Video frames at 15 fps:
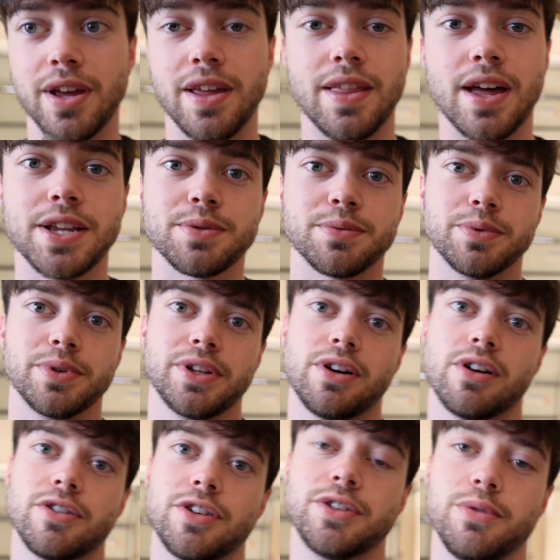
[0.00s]
and that's really
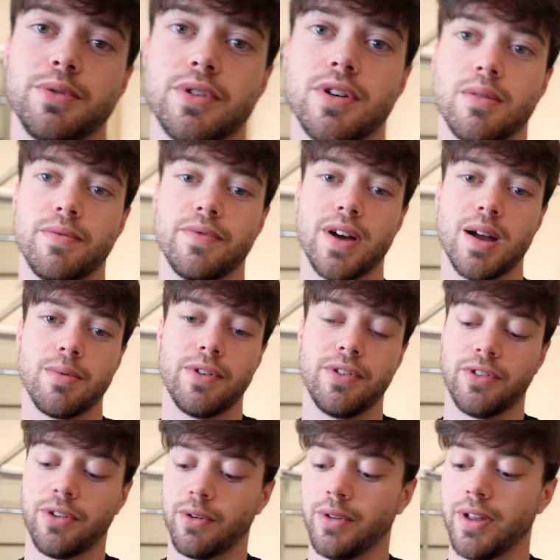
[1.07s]
hard to do with carbon fiber.
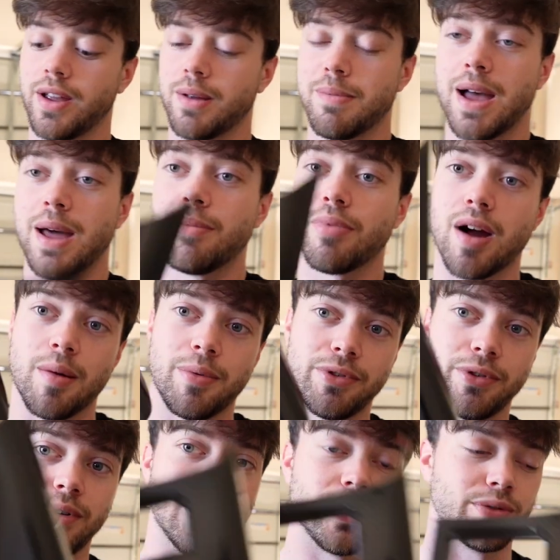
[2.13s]
So like mad props to
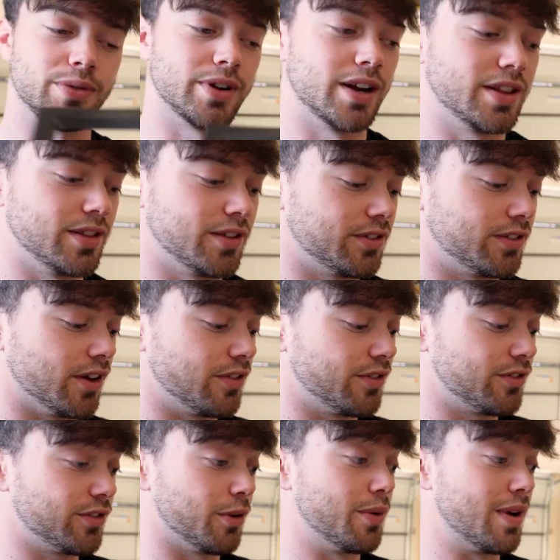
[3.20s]
you guys for getting this done
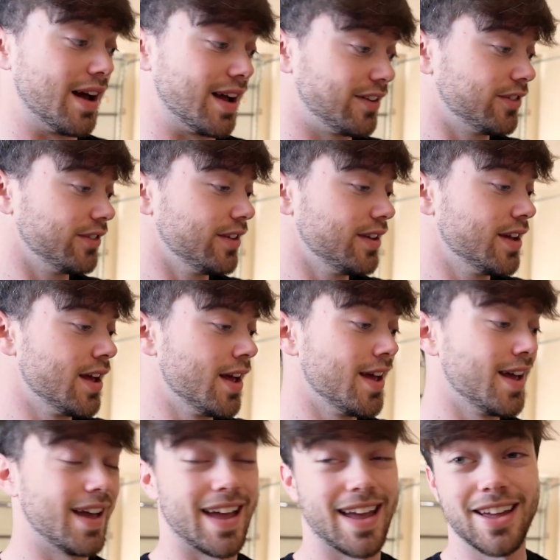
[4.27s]
so nicely
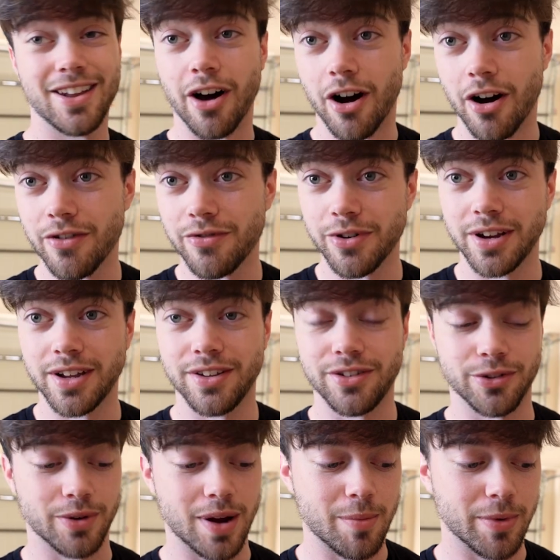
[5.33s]
and offering it
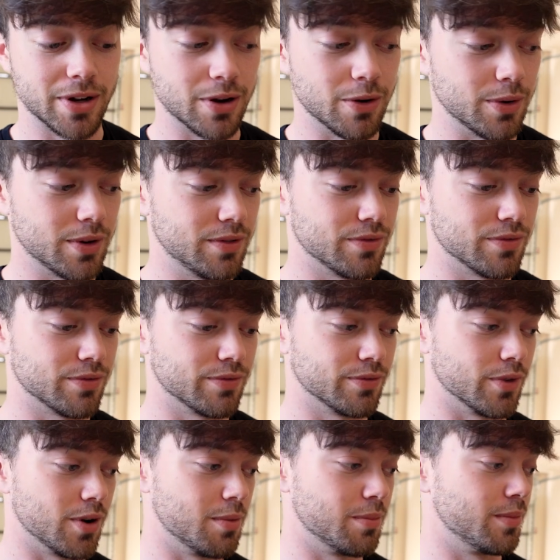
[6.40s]
ceramic coated
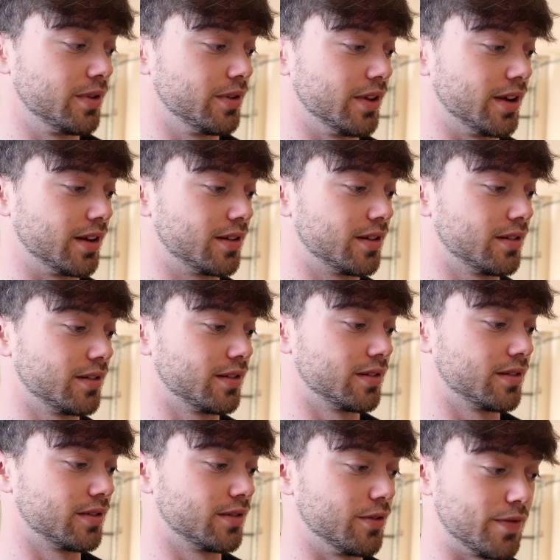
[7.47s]
from like
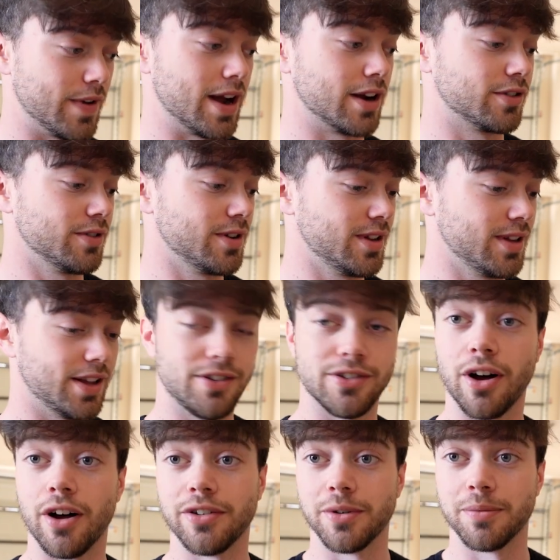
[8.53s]
the factory is
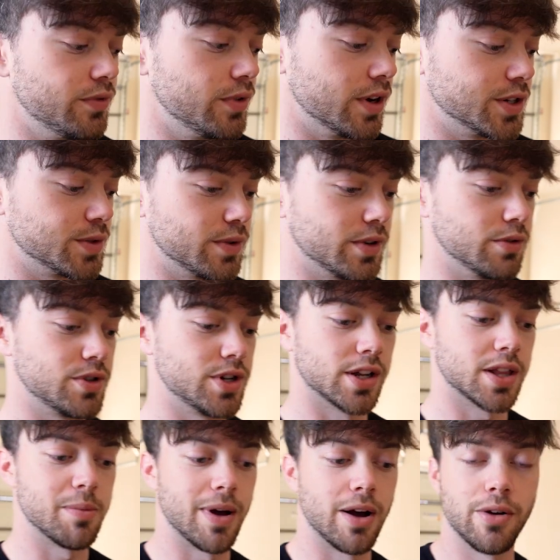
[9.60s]
awesome. If you guys want to go
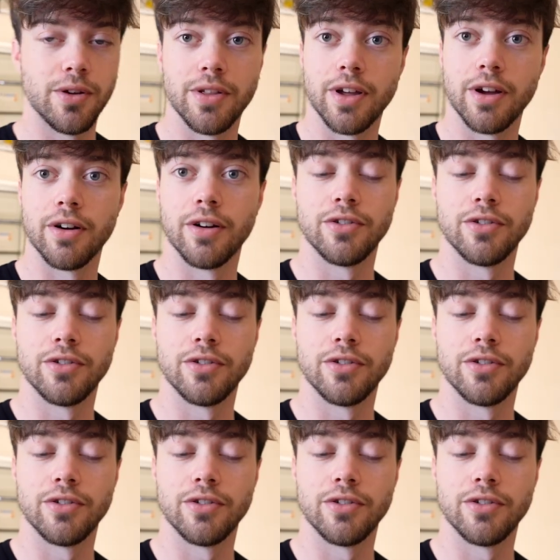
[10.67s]
check them out, they're